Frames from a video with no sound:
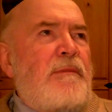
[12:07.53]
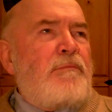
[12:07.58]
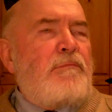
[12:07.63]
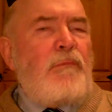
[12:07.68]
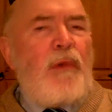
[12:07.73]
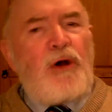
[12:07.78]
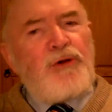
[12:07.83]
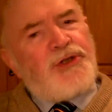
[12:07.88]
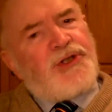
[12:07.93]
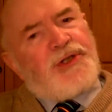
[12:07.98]

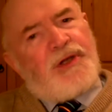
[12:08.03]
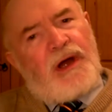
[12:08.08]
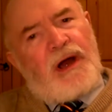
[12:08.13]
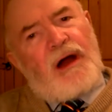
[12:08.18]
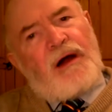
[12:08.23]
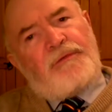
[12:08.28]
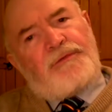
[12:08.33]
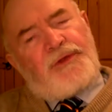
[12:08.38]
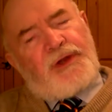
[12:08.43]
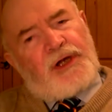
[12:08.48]
most
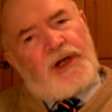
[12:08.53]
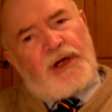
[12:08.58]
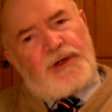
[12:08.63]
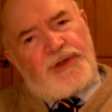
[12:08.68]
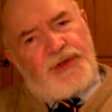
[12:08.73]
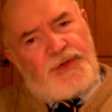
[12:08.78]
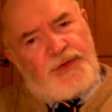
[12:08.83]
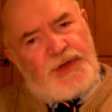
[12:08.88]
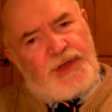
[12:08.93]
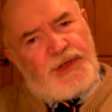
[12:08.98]
of the
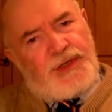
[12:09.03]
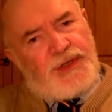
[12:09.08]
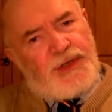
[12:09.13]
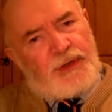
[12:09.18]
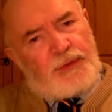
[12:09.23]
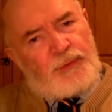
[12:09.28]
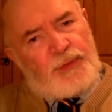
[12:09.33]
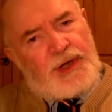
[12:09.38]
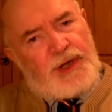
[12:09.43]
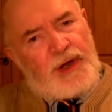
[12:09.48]
countries
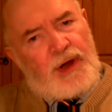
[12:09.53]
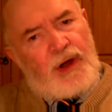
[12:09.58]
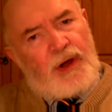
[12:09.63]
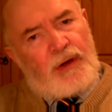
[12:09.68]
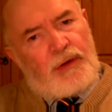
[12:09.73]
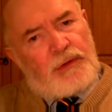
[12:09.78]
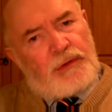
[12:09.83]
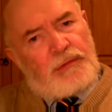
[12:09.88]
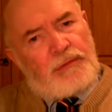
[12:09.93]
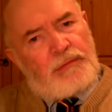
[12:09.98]
that we
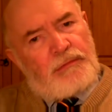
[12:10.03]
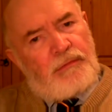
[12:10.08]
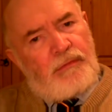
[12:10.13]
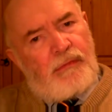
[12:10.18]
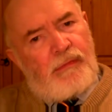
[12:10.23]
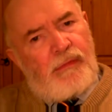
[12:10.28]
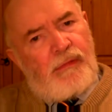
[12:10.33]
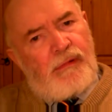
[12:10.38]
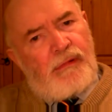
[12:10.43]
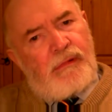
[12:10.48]
know
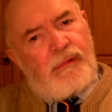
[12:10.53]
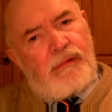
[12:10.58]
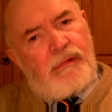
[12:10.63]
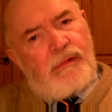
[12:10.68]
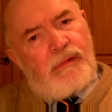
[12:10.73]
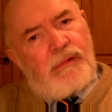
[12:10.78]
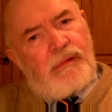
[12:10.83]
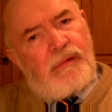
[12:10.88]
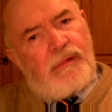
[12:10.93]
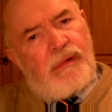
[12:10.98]

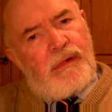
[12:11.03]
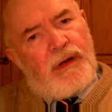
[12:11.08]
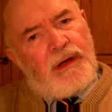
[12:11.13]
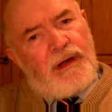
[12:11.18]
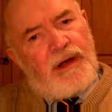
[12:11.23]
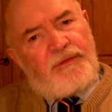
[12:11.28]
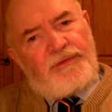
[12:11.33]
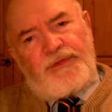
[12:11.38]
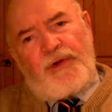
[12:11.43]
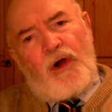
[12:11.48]

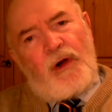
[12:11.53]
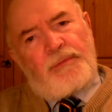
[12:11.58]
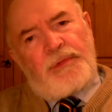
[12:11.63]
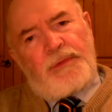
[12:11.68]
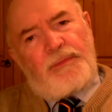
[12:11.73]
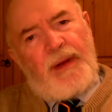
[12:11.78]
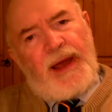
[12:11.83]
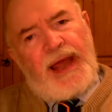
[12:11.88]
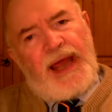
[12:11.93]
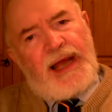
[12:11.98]
are
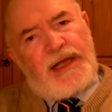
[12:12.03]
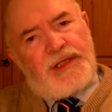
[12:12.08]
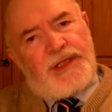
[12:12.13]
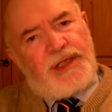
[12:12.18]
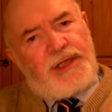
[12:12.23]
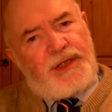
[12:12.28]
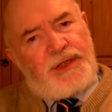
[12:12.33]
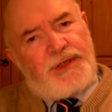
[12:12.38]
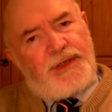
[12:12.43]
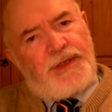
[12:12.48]
formed by
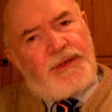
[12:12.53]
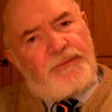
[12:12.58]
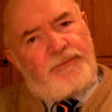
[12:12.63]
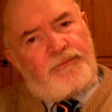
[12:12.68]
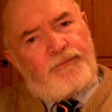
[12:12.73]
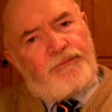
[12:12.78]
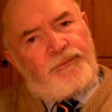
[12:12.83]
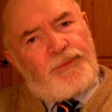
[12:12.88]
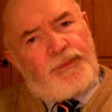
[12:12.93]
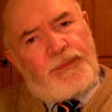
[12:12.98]
accident
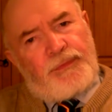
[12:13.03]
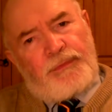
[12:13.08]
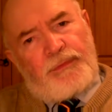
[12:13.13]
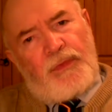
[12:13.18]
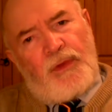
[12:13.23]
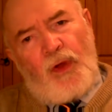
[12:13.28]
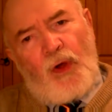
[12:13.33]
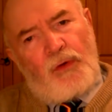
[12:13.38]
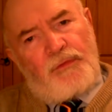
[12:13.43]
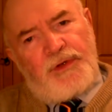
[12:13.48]

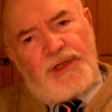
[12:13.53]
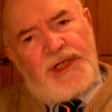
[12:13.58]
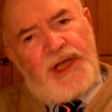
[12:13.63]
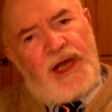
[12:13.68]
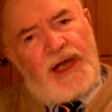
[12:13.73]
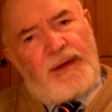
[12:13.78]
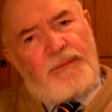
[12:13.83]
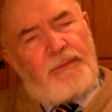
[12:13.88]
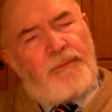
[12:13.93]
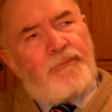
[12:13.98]
over
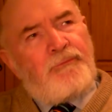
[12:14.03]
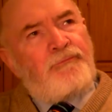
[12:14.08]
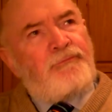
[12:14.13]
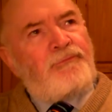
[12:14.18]
time.